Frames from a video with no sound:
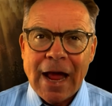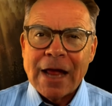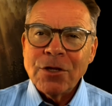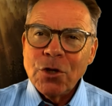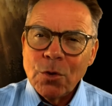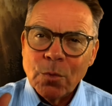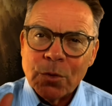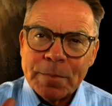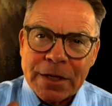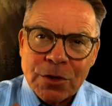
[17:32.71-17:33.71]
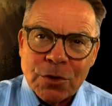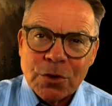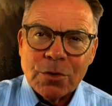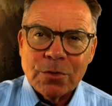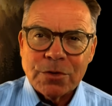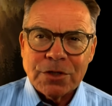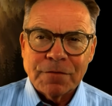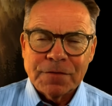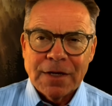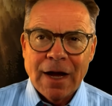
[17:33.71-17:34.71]
And you will be used
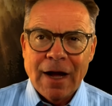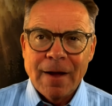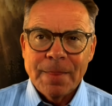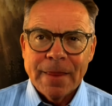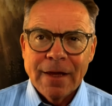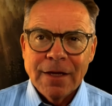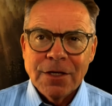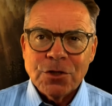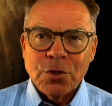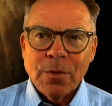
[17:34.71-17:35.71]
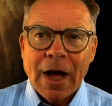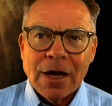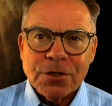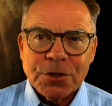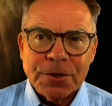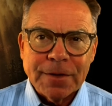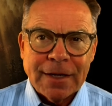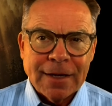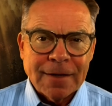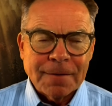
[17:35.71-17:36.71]
of God to usher
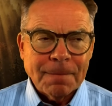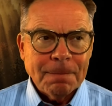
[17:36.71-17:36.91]
in